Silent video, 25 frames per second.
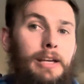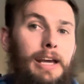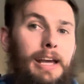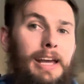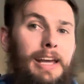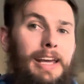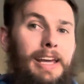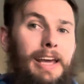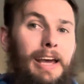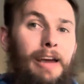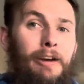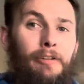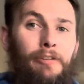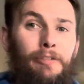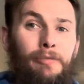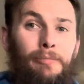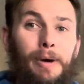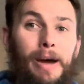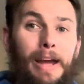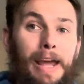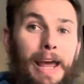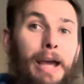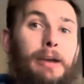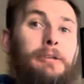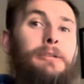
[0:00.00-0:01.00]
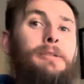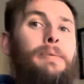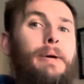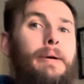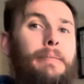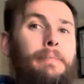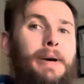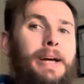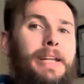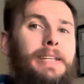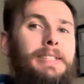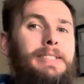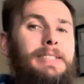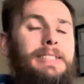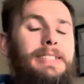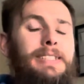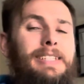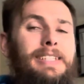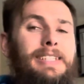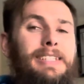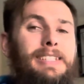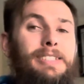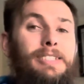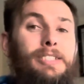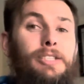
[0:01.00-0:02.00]
out of my house sweatpants
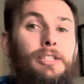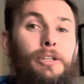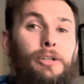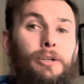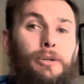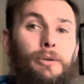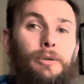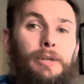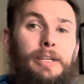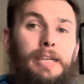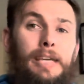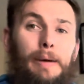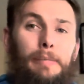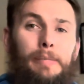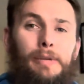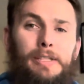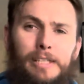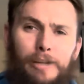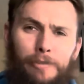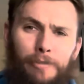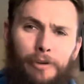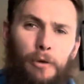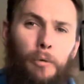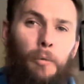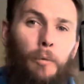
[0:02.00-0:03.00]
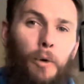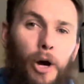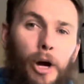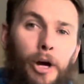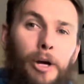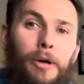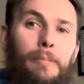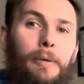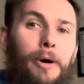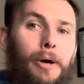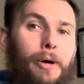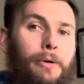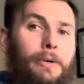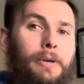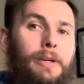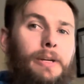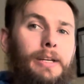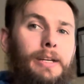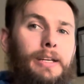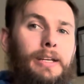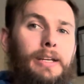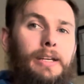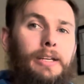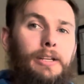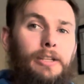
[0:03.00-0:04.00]
to get myself in a work mode
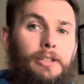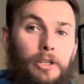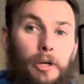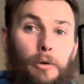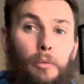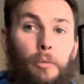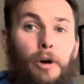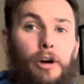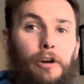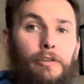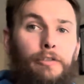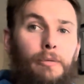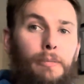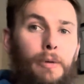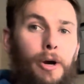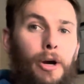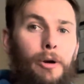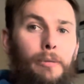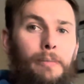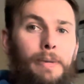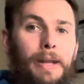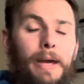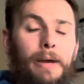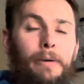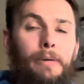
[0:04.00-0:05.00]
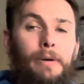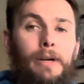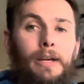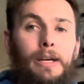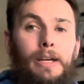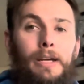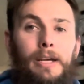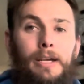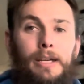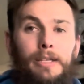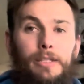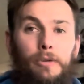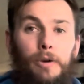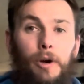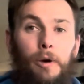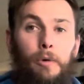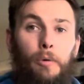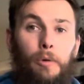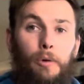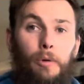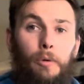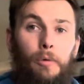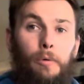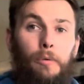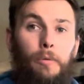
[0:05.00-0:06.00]
because I work from home now. So I
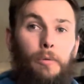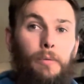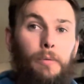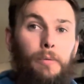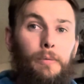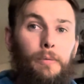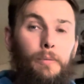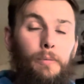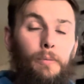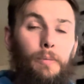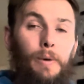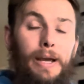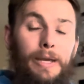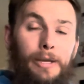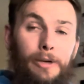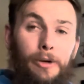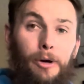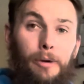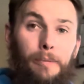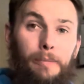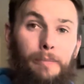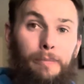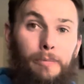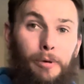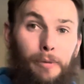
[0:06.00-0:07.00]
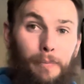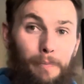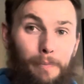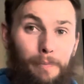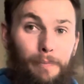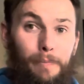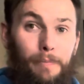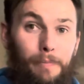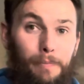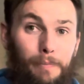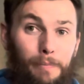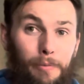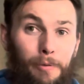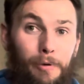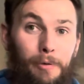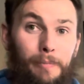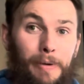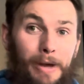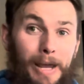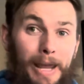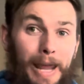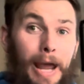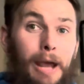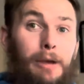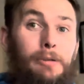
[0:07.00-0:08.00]
will wake up, put my
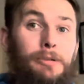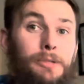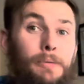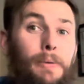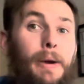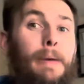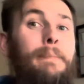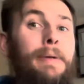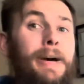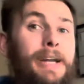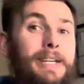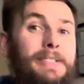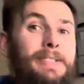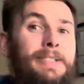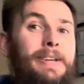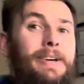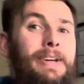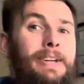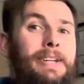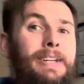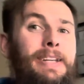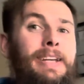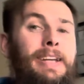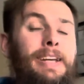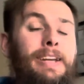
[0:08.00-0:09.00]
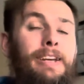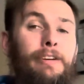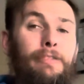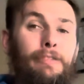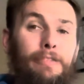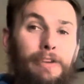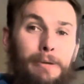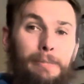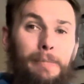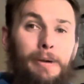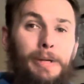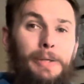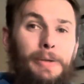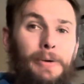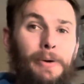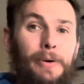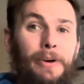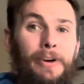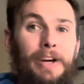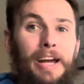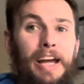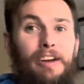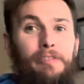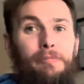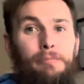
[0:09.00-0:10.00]
house sweatpants on, feed my daughter,
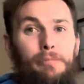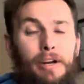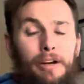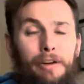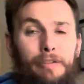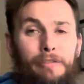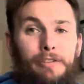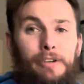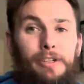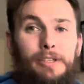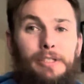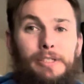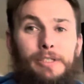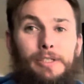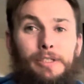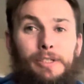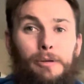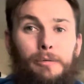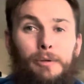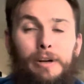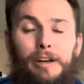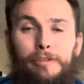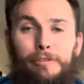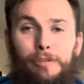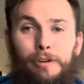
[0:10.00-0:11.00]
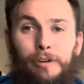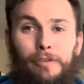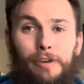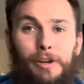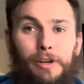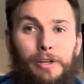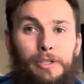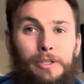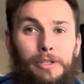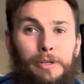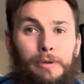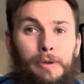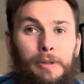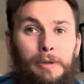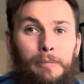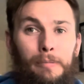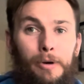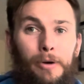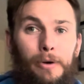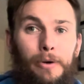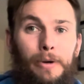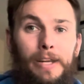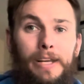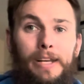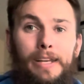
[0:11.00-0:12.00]
have breakfast, do whatever I've got to do in the
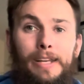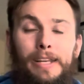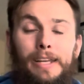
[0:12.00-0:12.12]
morning.